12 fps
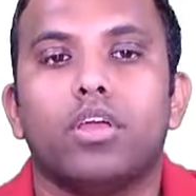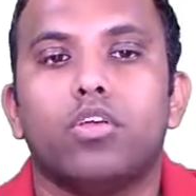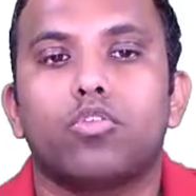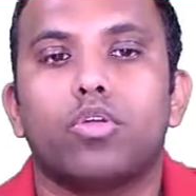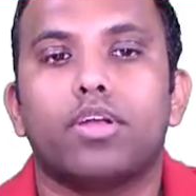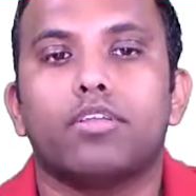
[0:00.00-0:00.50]

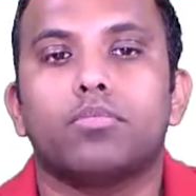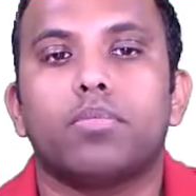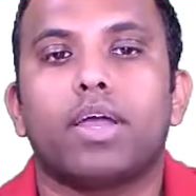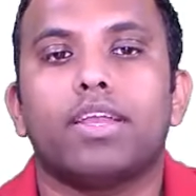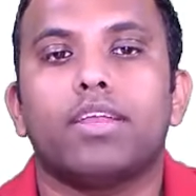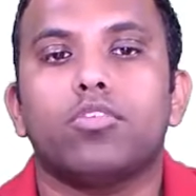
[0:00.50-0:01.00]
So it is
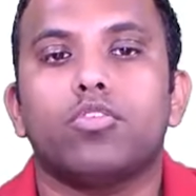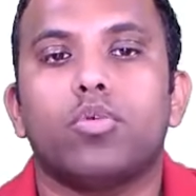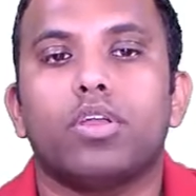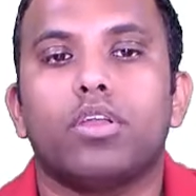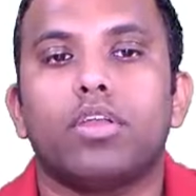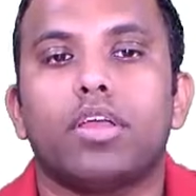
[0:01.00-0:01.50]
minus
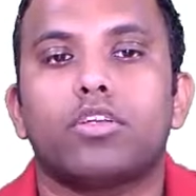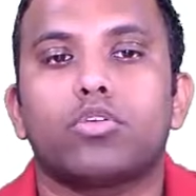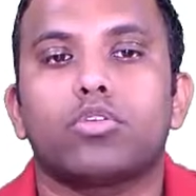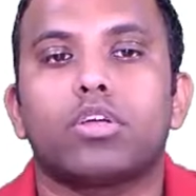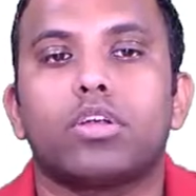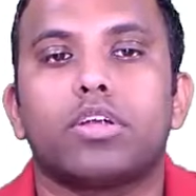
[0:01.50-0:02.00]
1 raised to
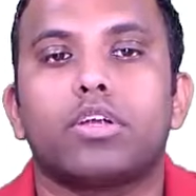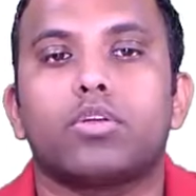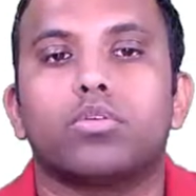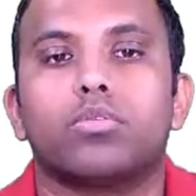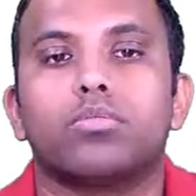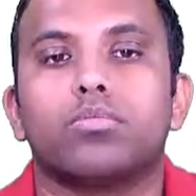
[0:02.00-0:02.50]

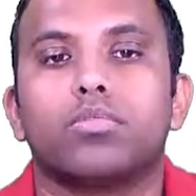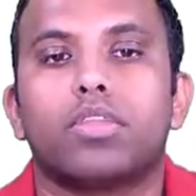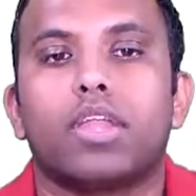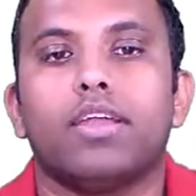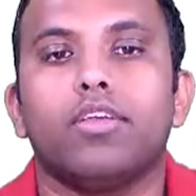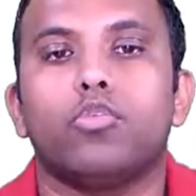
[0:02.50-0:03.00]
32.
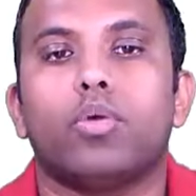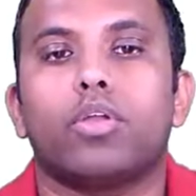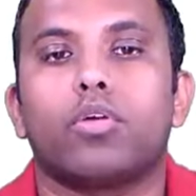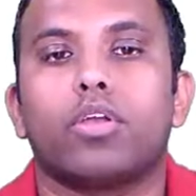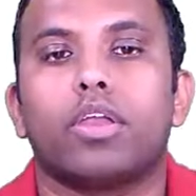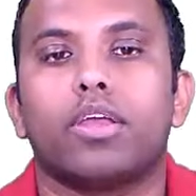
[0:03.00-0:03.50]
That is 1
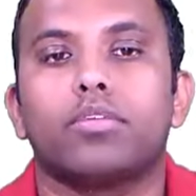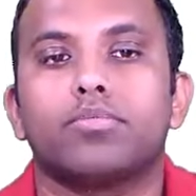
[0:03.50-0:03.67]
only.